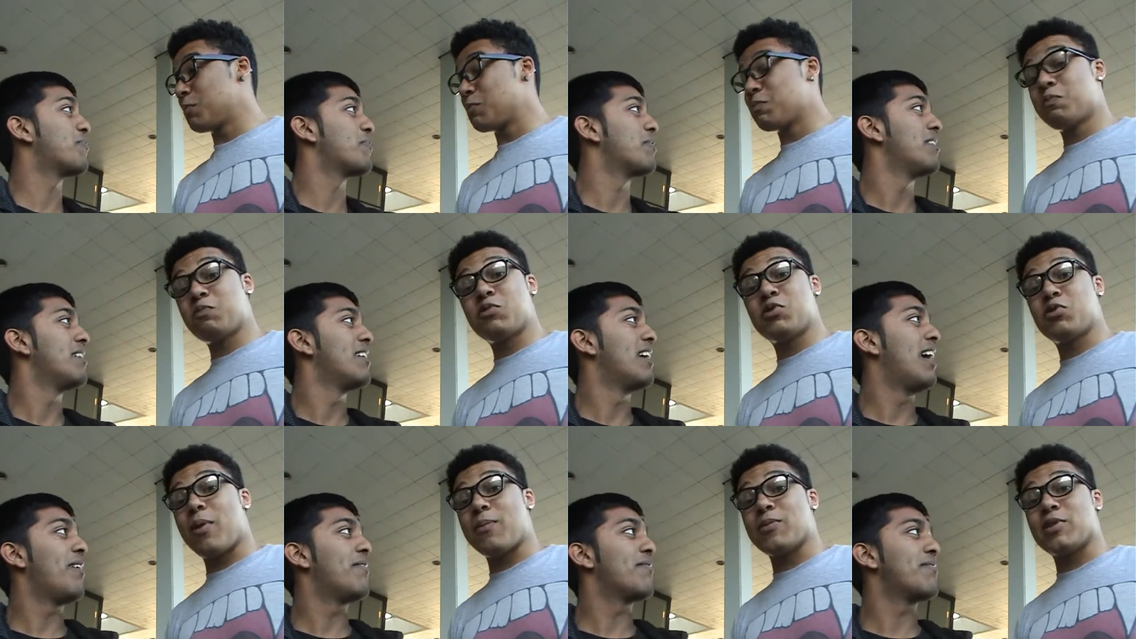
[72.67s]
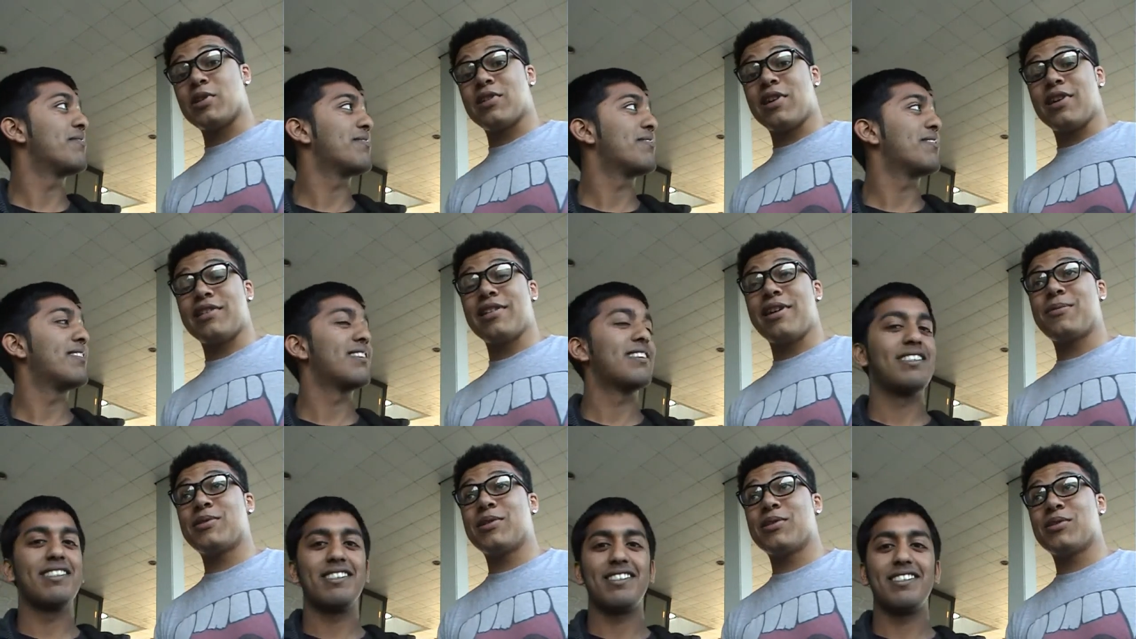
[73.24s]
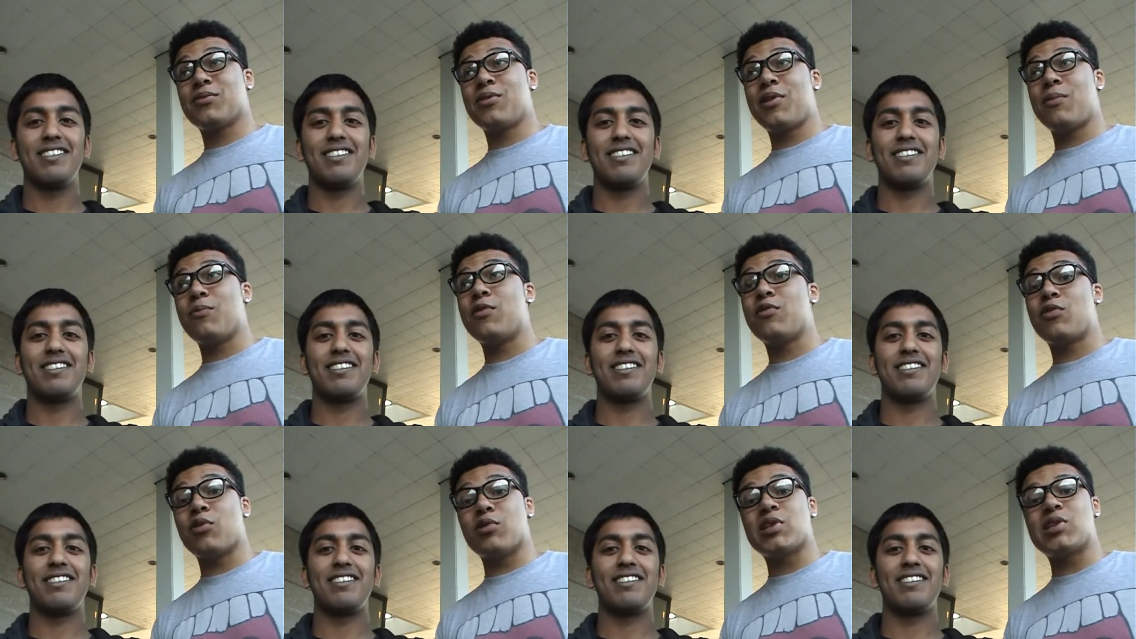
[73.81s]
Speaker 1: Scripts um, are done. Episodes written. We've
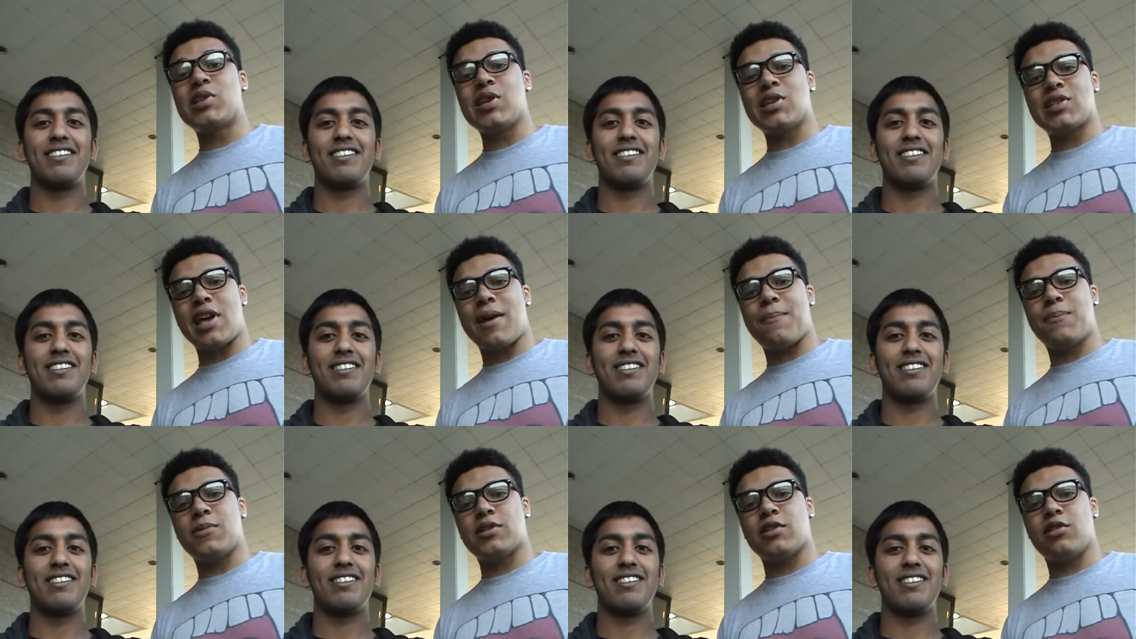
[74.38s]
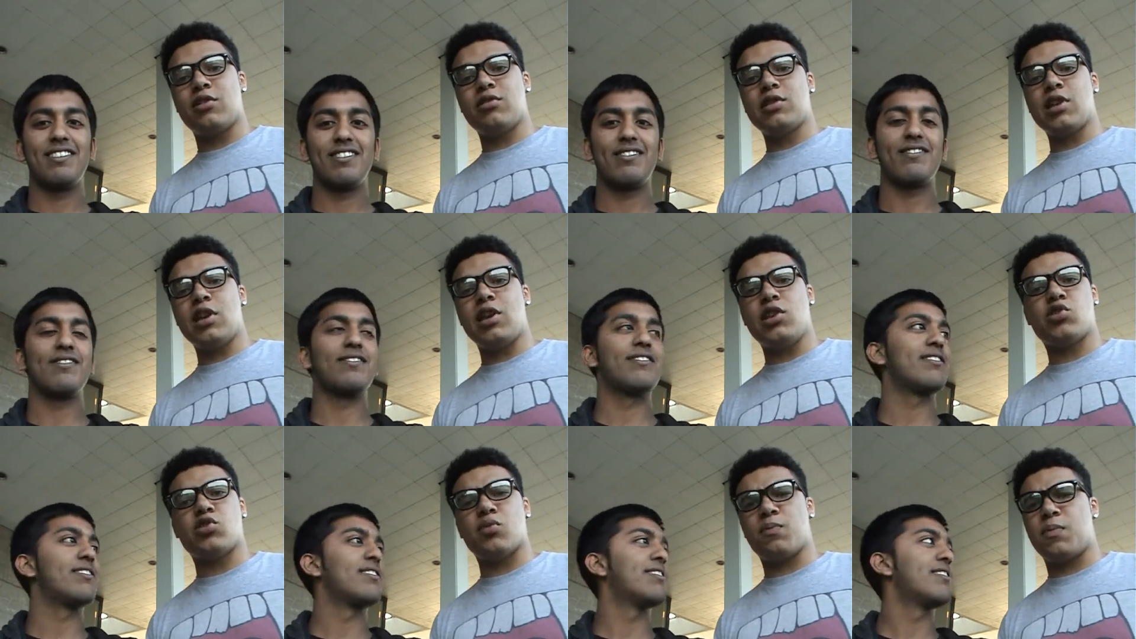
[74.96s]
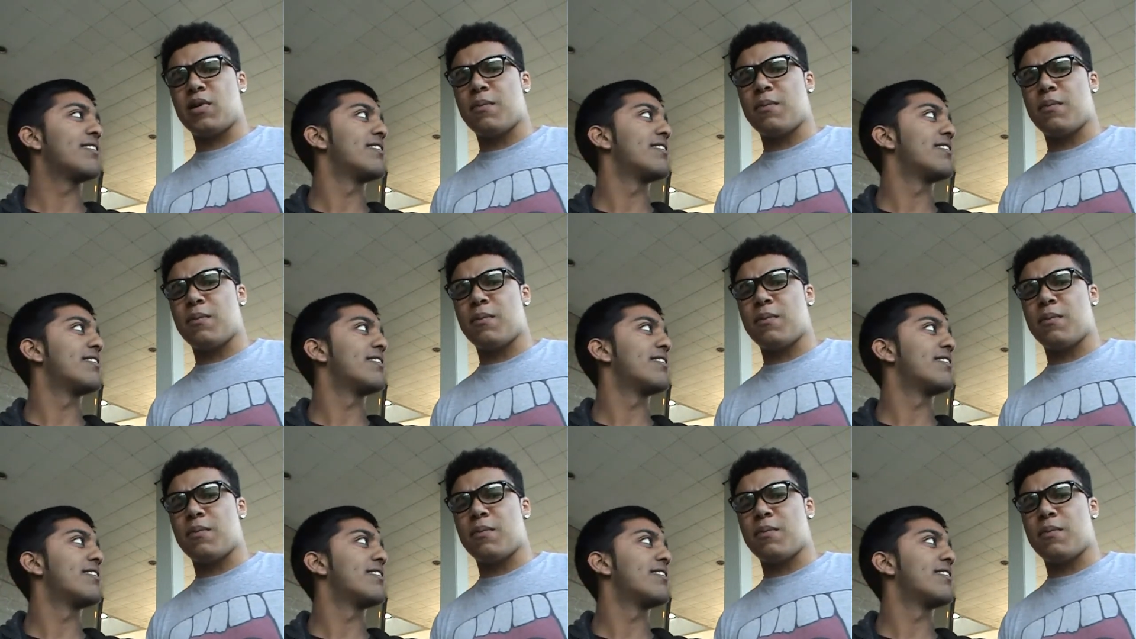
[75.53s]
got six episodes. Each should be